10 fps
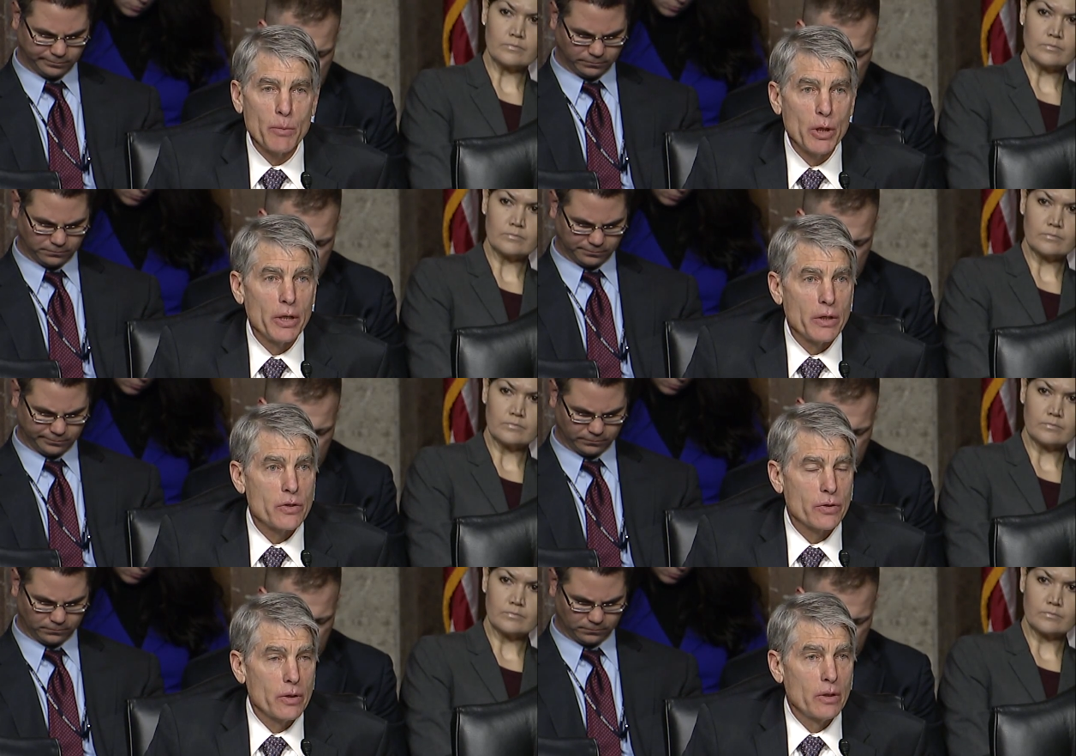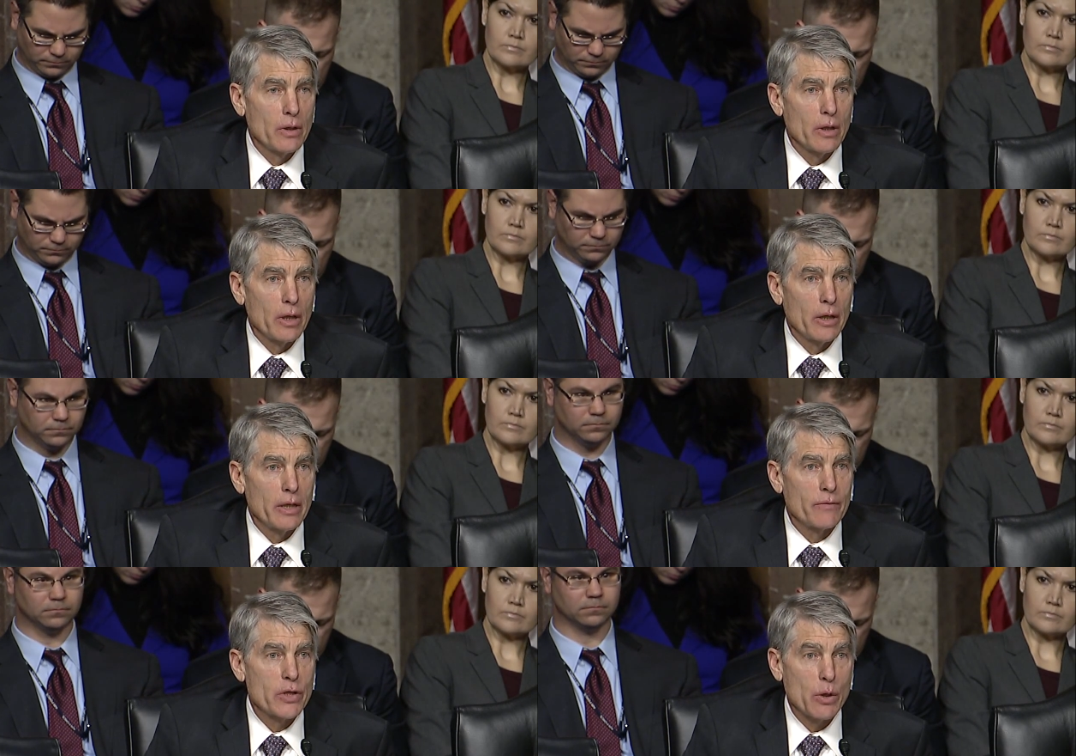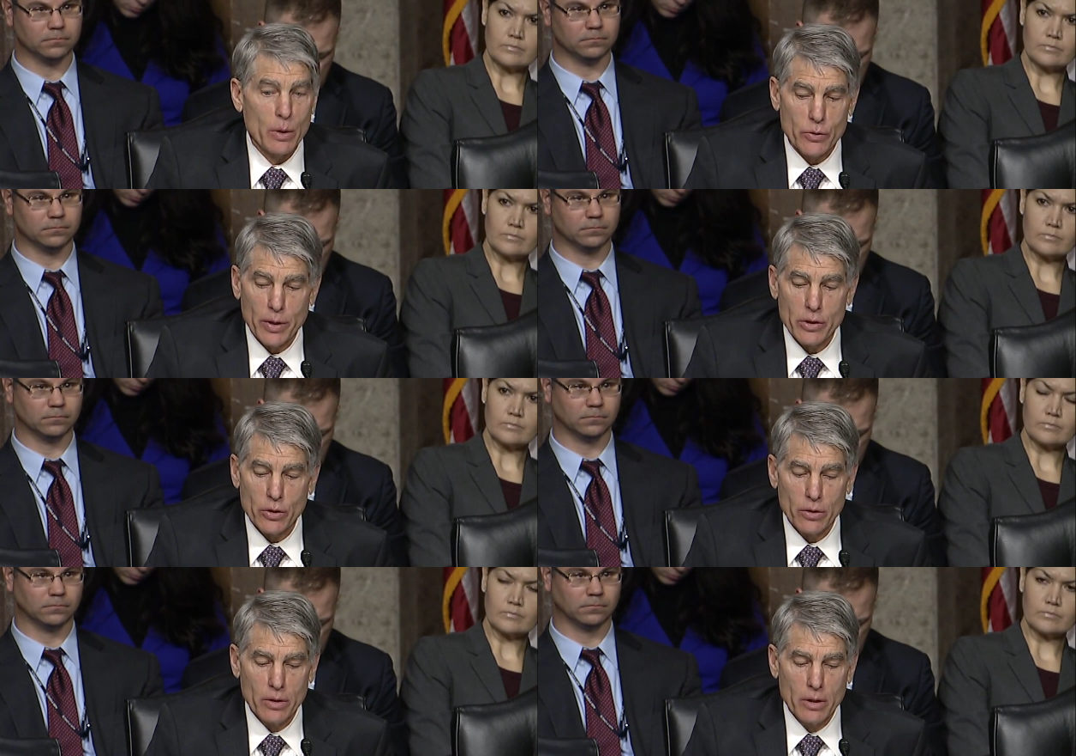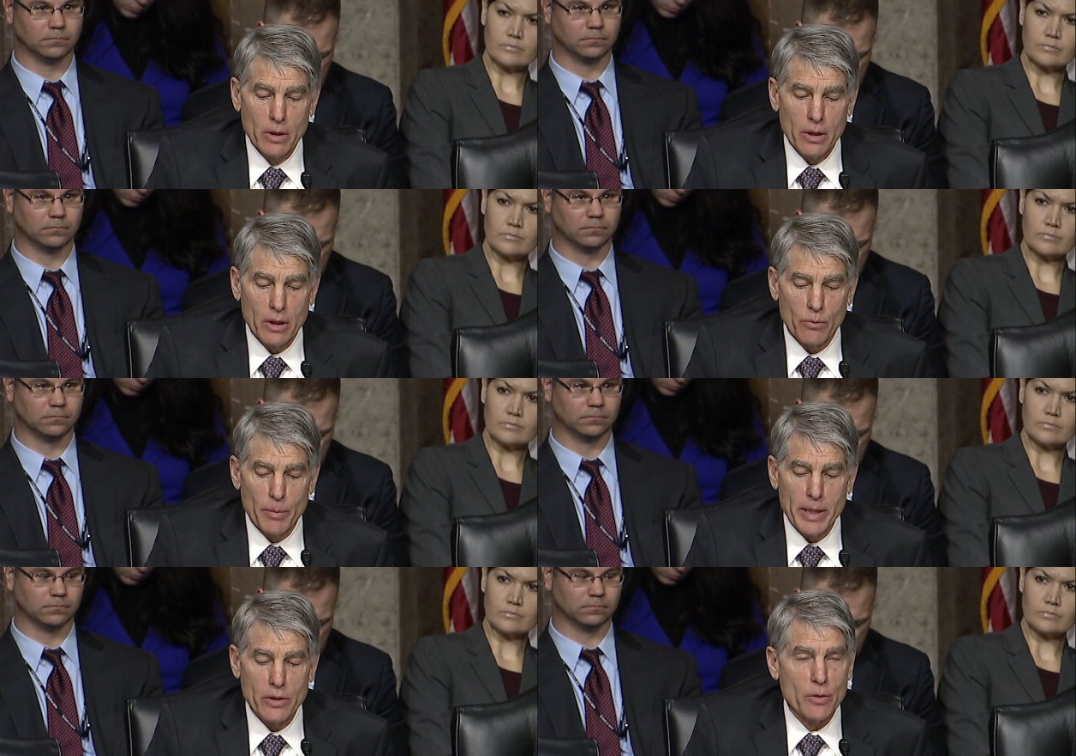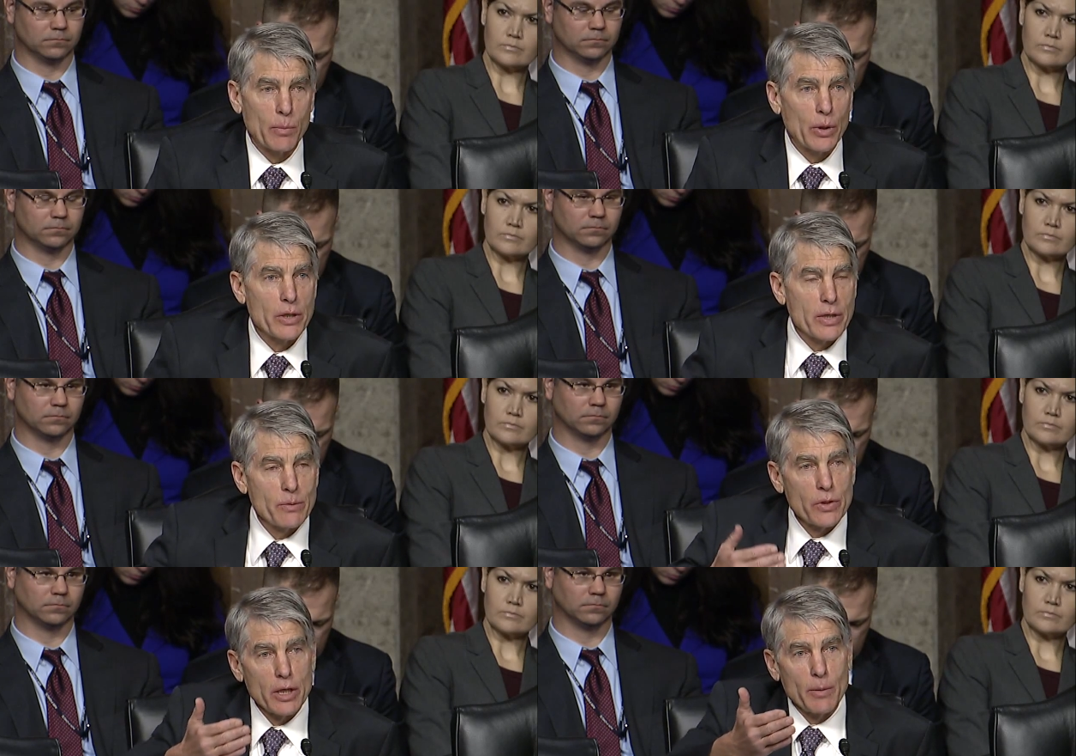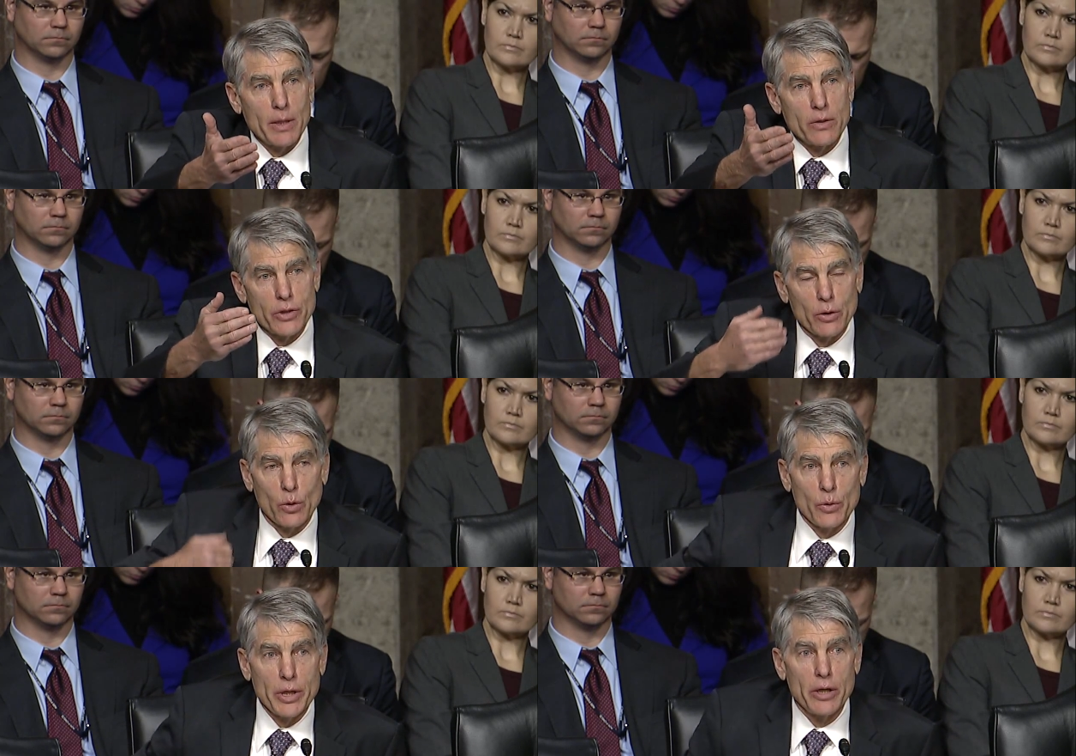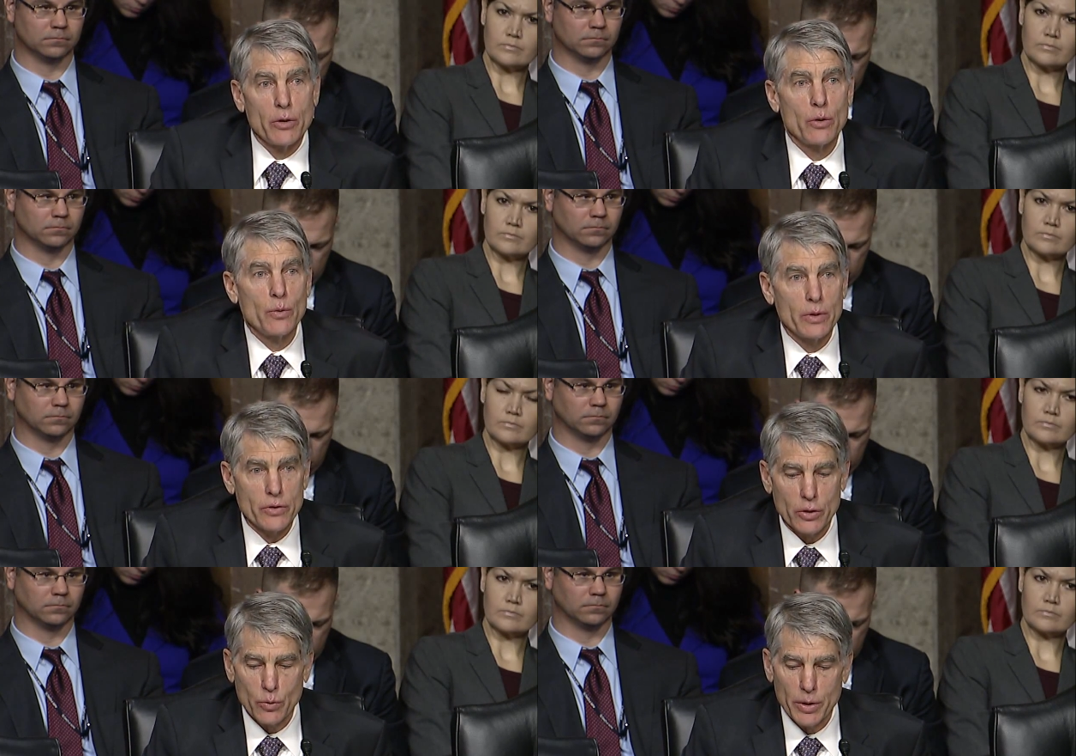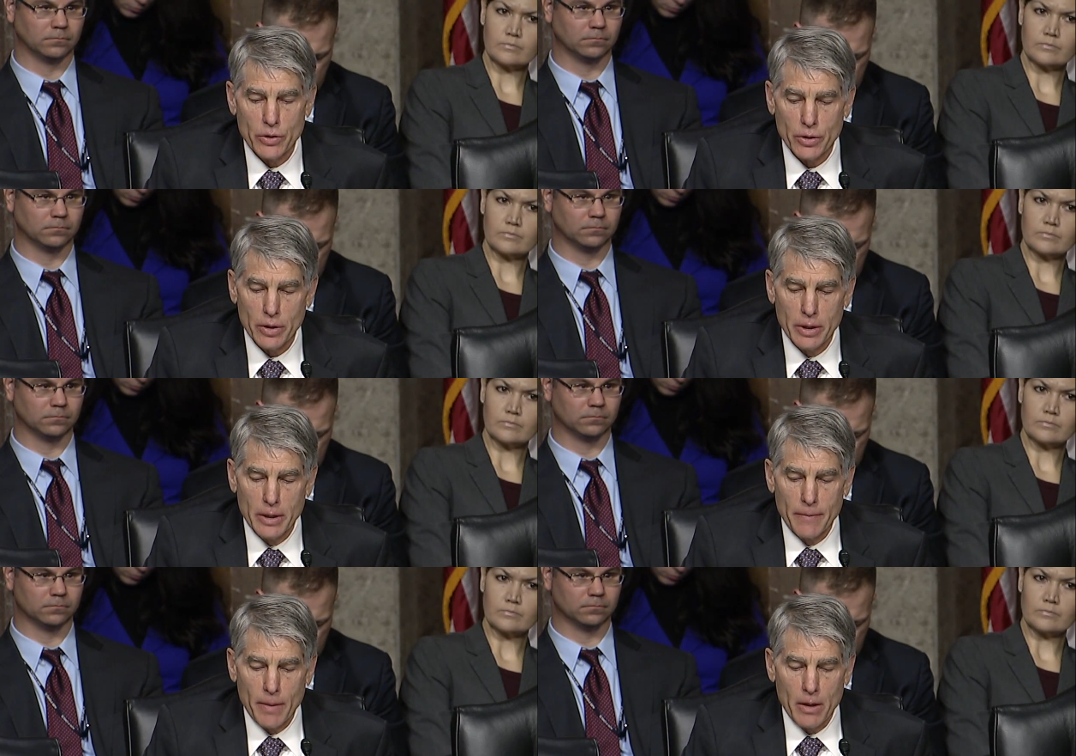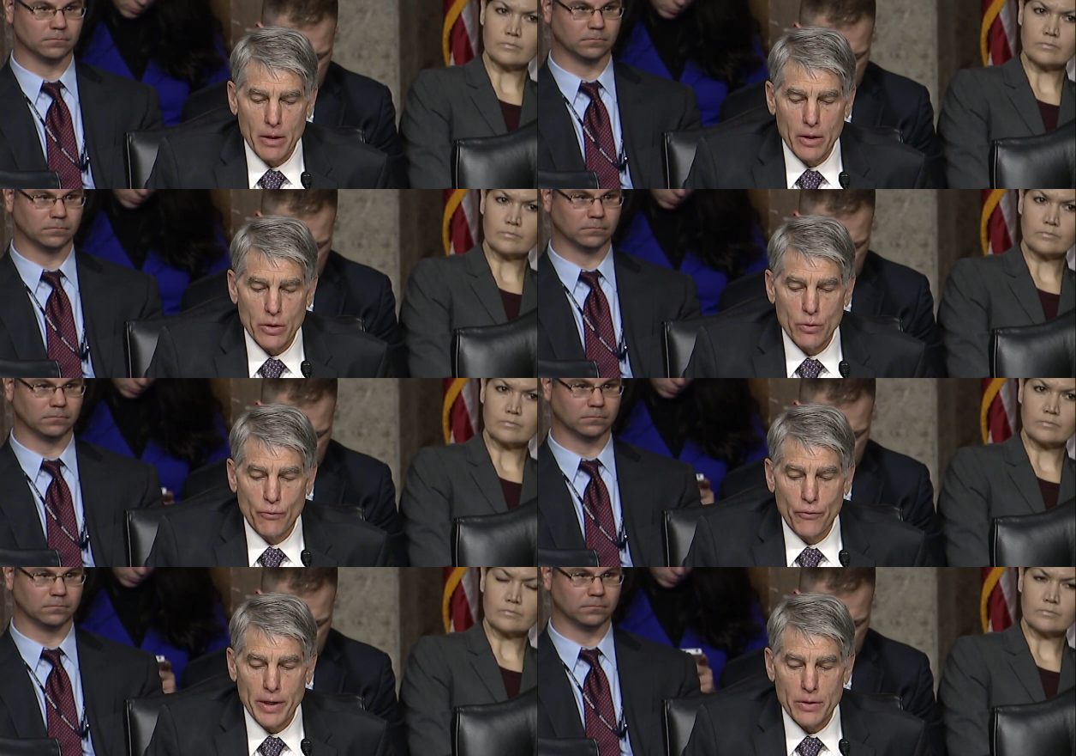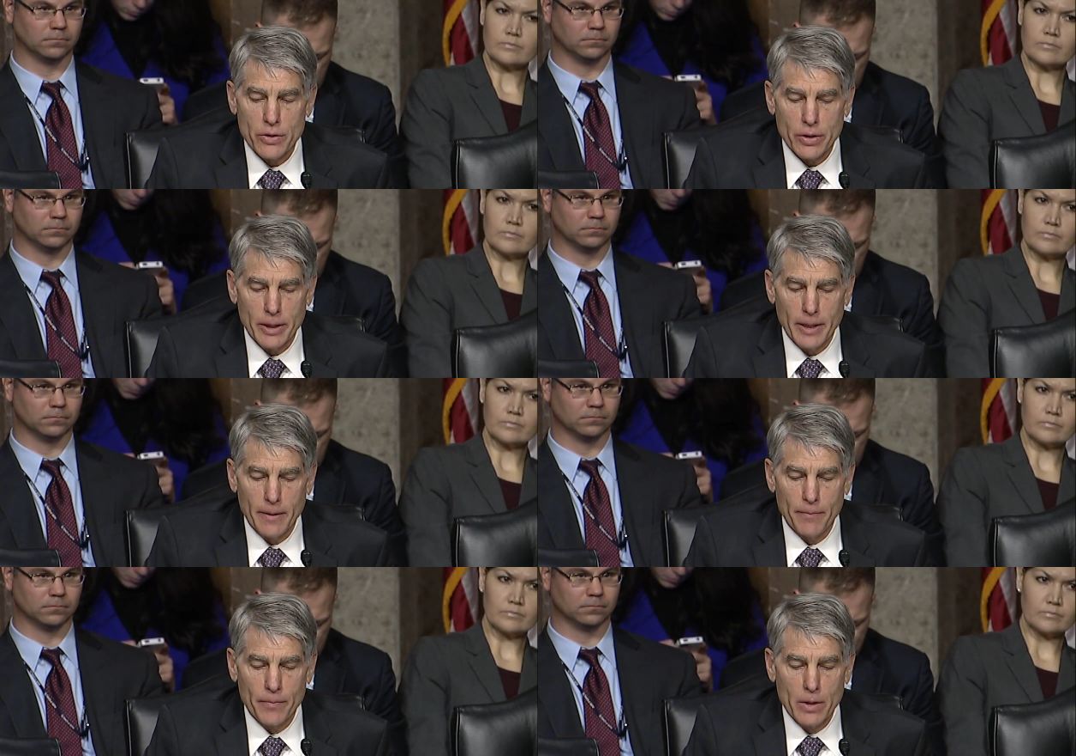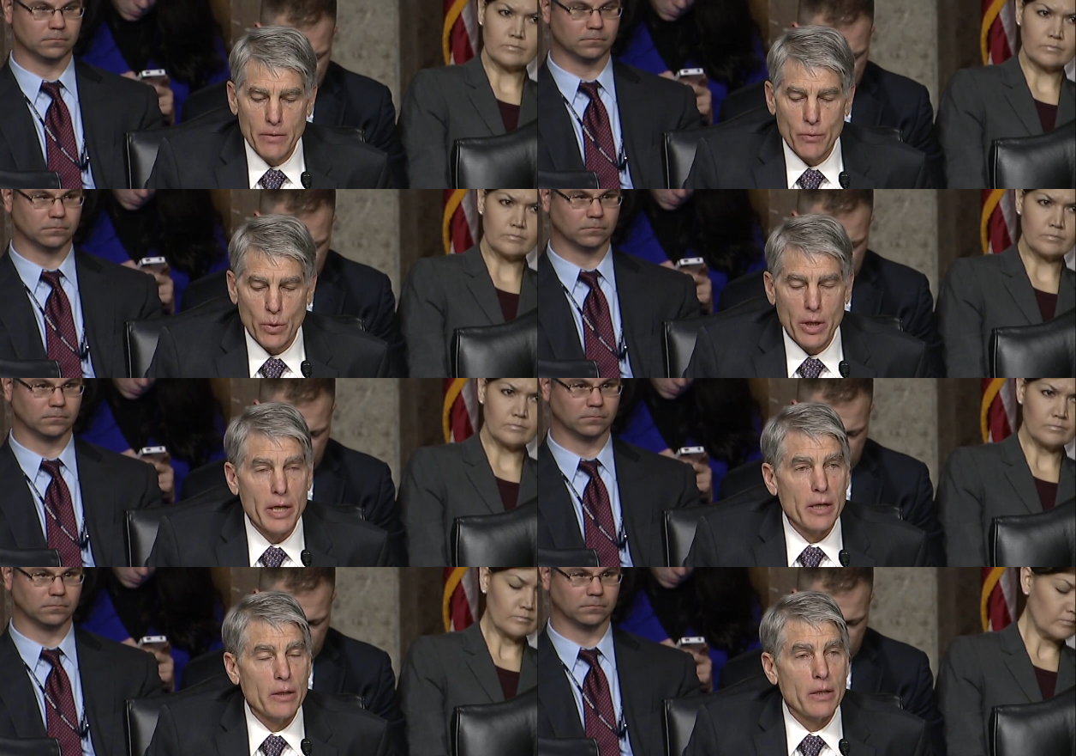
Speaker 1: communities. Uh, if sequestration uh, remains in place, I was thinking about General Odierno, the situation you face. Um, we're cutting